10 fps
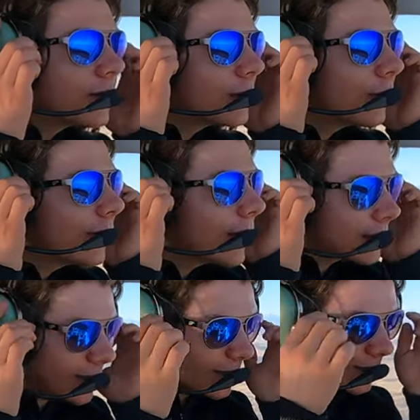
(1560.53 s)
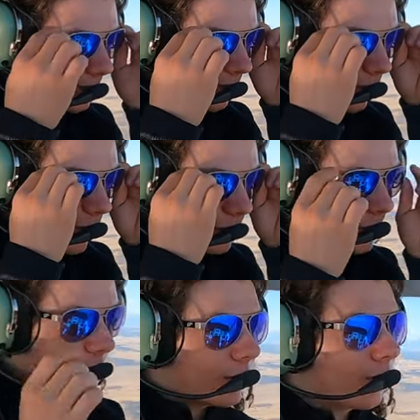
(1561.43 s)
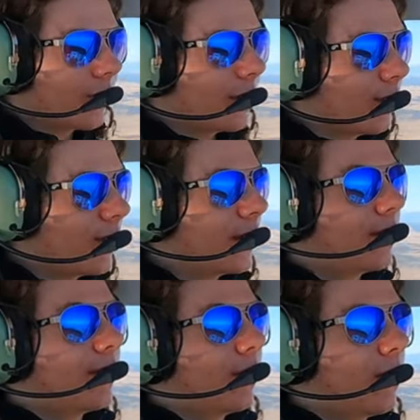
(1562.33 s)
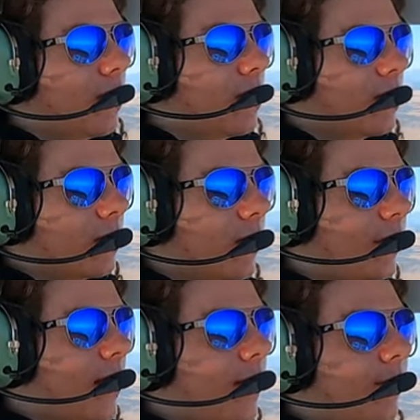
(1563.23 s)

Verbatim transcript: so yes, it is a much slower airplane. Well, not